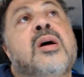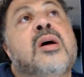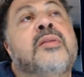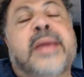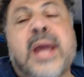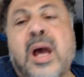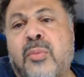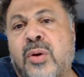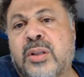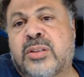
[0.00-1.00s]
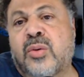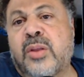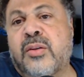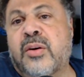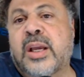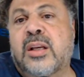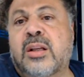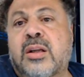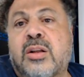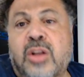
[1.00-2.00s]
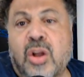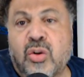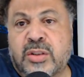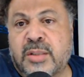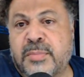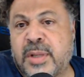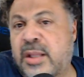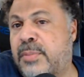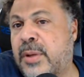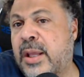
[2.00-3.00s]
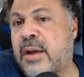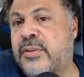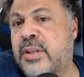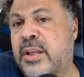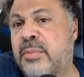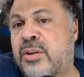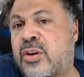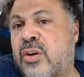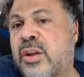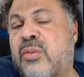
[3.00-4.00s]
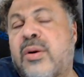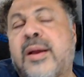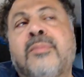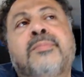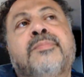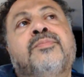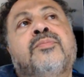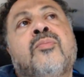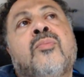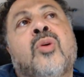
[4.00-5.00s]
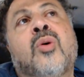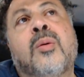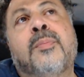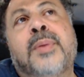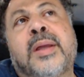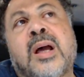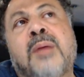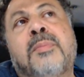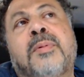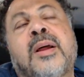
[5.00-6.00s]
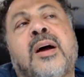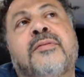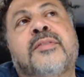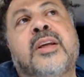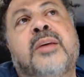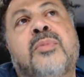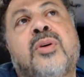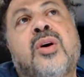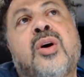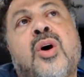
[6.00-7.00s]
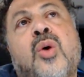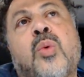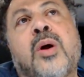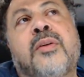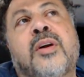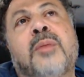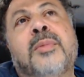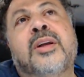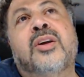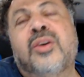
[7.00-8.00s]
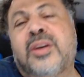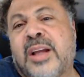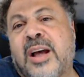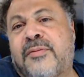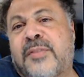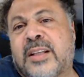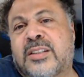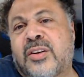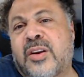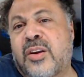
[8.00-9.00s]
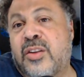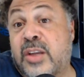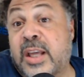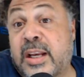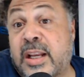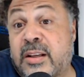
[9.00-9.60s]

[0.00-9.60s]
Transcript: the Cowboys will either get close to being the playoff team and turning it around or become a playoff team where they're going to be good enough that, you get